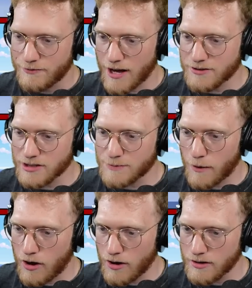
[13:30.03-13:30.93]
Fossils
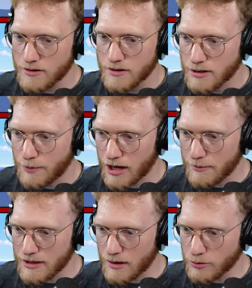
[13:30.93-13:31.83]
spawn at the
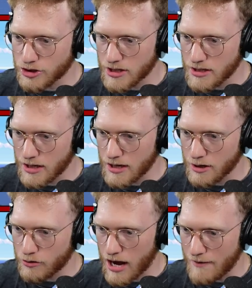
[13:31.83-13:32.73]
bottom of the ocean
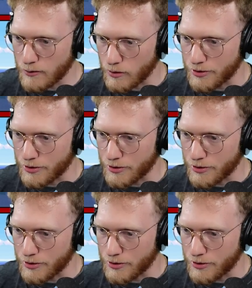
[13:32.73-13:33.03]
in gravel.